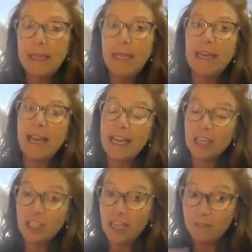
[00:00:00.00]
and then I
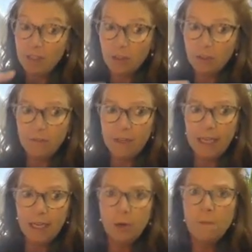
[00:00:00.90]
actually have another
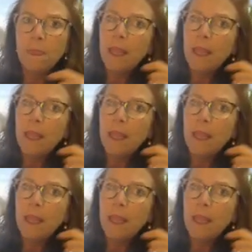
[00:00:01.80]
video